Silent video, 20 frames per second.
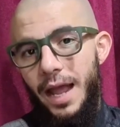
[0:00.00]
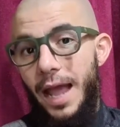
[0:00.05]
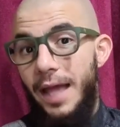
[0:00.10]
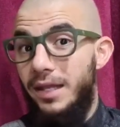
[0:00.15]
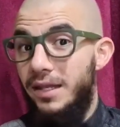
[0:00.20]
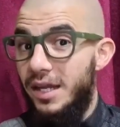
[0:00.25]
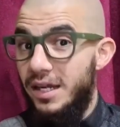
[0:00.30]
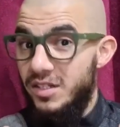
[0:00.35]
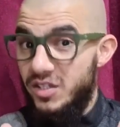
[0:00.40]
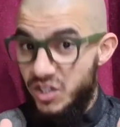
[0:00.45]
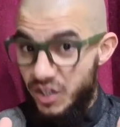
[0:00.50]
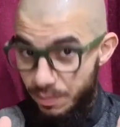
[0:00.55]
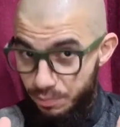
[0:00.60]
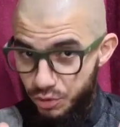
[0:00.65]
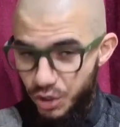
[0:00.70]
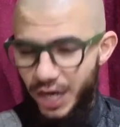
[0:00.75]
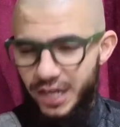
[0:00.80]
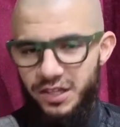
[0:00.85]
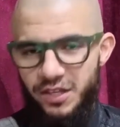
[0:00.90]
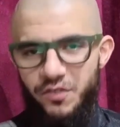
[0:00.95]
and not
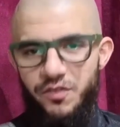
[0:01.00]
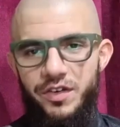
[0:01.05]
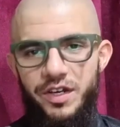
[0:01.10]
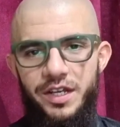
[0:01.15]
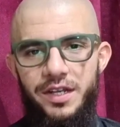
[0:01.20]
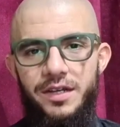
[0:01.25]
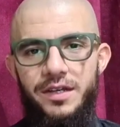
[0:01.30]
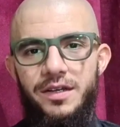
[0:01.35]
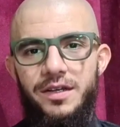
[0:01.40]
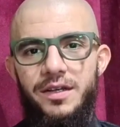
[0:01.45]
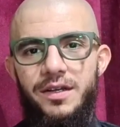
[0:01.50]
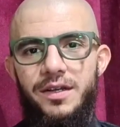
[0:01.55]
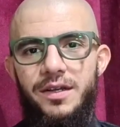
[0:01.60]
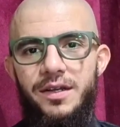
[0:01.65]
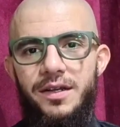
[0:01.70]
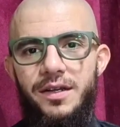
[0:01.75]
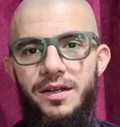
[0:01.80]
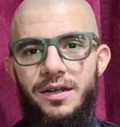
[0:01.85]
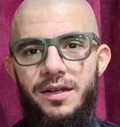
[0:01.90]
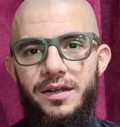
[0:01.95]
subjectively.
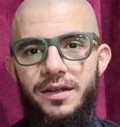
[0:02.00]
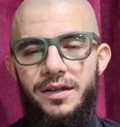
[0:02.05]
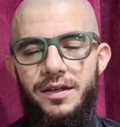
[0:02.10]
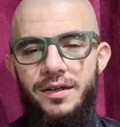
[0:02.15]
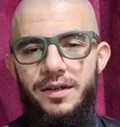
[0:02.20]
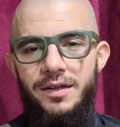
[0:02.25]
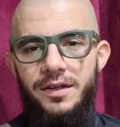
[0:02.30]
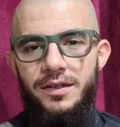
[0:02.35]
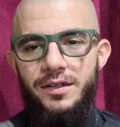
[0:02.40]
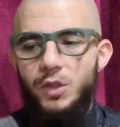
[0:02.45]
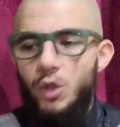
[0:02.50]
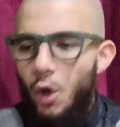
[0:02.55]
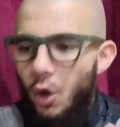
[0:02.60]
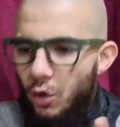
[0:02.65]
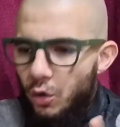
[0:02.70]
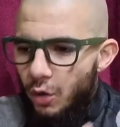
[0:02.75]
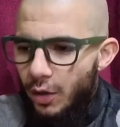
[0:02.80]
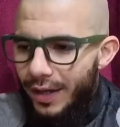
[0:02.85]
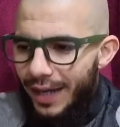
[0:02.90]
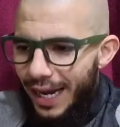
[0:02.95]

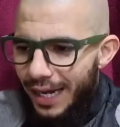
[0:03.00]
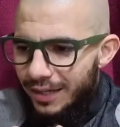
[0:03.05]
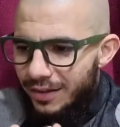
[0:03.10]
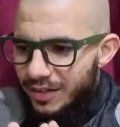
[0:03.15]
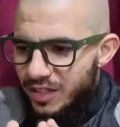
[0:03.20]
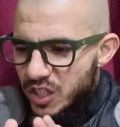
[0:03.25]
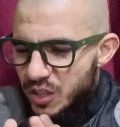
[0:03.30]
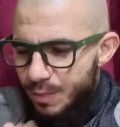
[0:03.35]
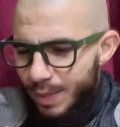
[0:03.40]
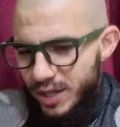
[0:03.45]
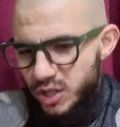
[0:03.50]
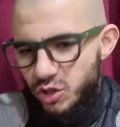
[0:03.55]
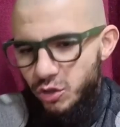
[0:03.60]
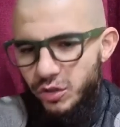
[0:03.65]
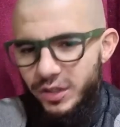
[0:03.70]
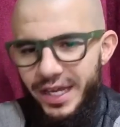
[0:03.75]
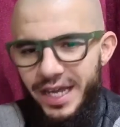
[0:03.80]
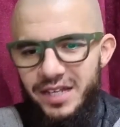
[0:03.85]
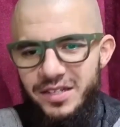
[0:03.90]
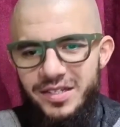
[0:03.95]
Don't look at the
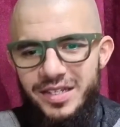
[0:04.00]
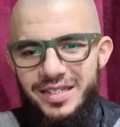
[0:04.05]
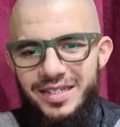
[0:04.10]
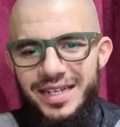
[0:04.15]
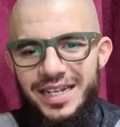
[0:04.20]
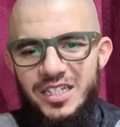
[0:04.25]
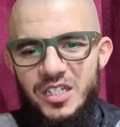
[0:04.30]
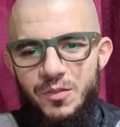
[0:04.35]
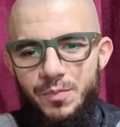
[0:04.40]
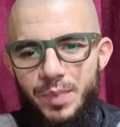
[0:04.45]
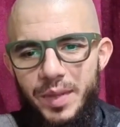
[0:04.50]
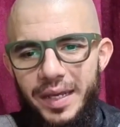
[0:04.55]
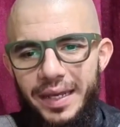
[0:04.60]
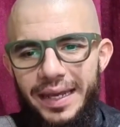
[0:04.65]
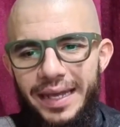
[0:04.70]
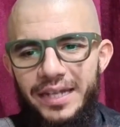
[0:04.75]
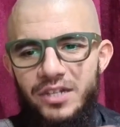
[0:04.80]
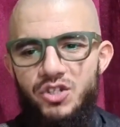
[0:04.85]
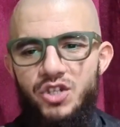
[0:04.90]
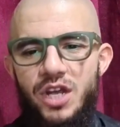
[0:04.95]
special cases. Let's
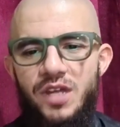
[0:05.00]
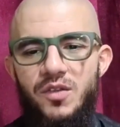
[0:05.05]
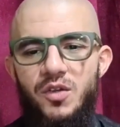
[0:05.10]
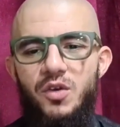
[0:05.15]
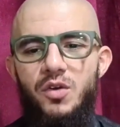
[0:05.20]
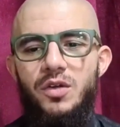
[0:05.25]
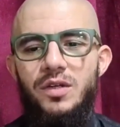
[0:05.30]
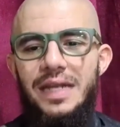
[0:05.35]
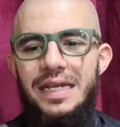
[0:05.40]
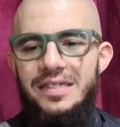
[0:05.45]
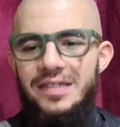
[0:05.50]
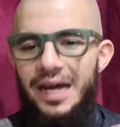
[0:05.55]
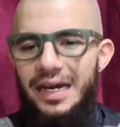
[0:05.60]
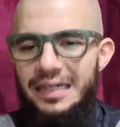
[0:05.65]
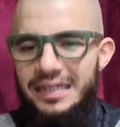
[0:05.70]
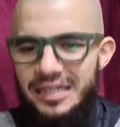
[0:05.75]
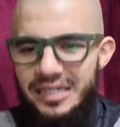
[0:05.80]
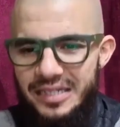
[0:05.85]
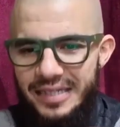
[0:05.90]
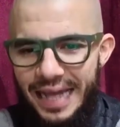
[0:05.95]
speak in general. Let's
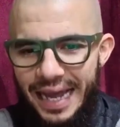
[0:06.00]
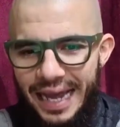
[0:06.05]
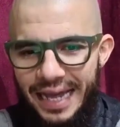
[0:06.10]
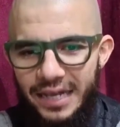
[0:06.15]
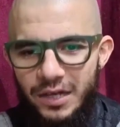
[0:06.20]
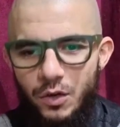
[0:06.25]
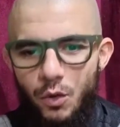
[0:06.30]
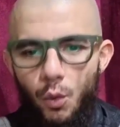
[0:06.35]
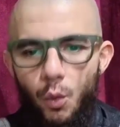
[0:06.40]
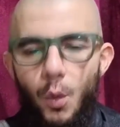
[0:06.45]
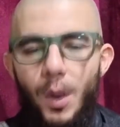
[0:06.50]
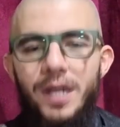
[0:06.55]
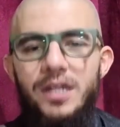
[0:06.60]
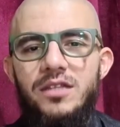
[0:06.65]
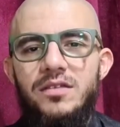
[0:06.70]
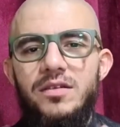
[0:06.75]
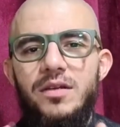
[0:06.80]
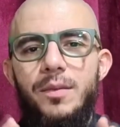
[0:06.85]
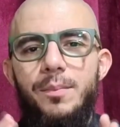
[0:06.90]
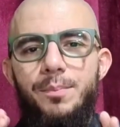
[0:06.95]
understand
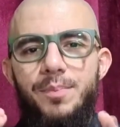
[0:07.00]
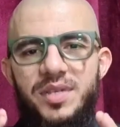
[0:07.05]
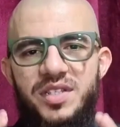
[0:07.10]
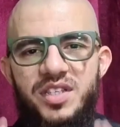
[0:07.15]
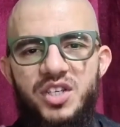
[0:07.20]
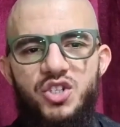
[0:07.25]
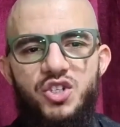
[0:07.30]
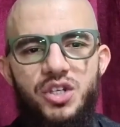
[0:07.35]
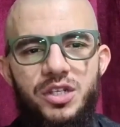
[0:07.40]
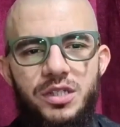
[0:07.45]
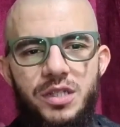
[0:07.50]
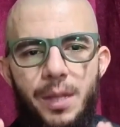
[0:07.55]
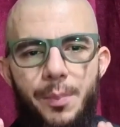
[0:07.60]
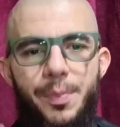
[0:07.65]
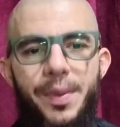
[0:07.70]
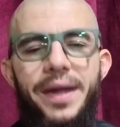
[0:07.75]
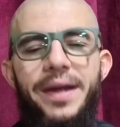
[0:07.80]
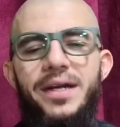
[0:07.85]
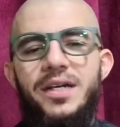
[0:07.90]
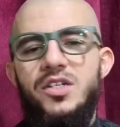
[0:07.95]
what position the
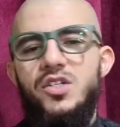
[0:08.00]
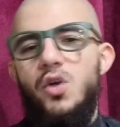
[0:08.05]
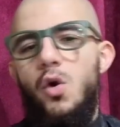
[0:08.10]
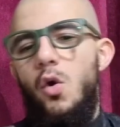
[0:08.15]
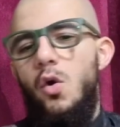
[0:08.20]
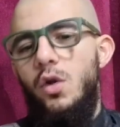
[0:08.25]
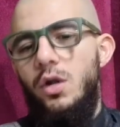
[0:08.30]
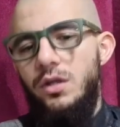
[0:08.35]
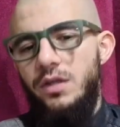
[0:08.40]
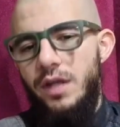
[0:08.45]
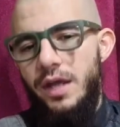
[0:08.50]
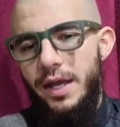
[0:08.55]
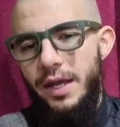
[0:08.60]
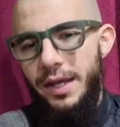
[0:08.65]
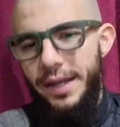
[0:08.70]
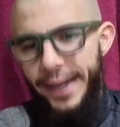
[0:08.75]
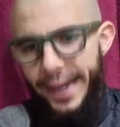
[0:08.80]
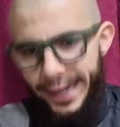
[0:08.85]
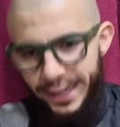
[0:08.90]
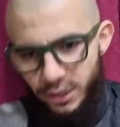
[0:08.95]
parents hold
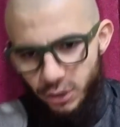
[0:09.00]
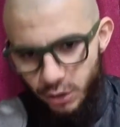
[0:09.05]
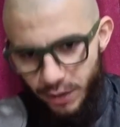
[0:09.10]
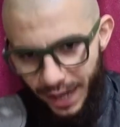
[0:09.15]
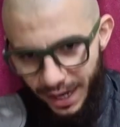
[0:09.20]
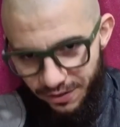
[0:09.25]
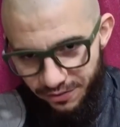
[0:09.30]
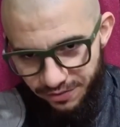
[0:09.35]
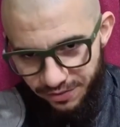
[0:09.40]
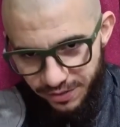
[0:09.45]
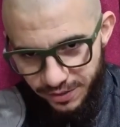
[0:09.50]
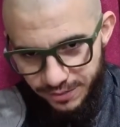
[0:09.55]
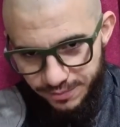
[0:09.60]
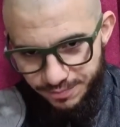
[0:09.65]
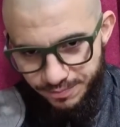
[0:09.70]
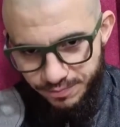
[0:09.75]
in your life.